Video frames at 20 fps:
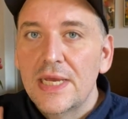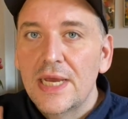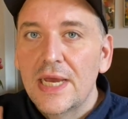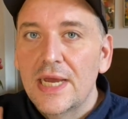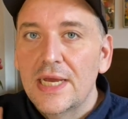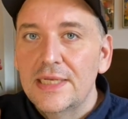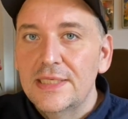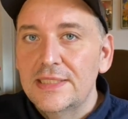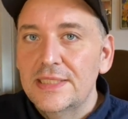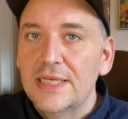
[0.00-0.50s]

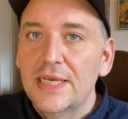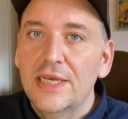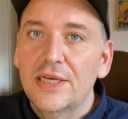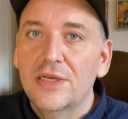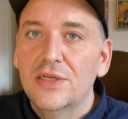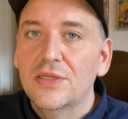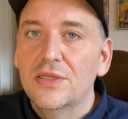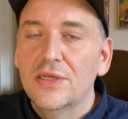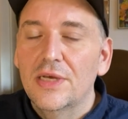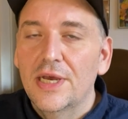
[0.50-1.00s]

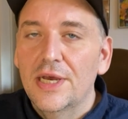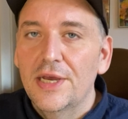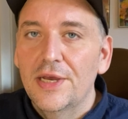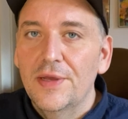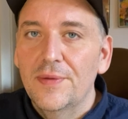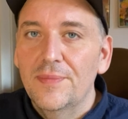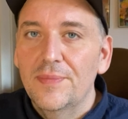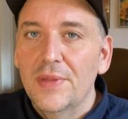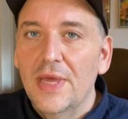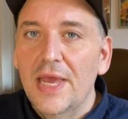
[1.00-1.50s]
until
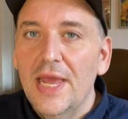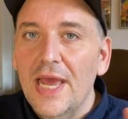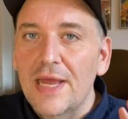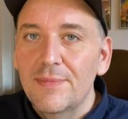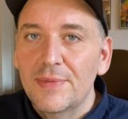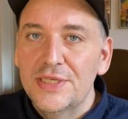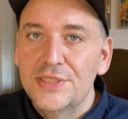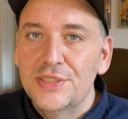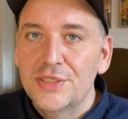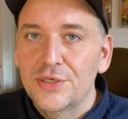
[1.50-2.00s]
I had
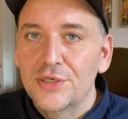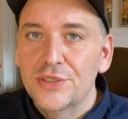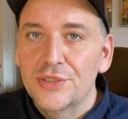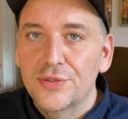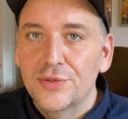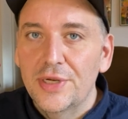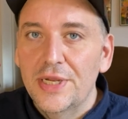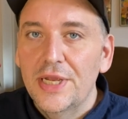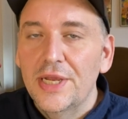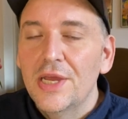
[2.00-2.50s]
my
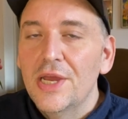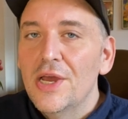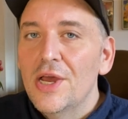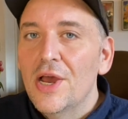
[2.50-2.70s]
surgery,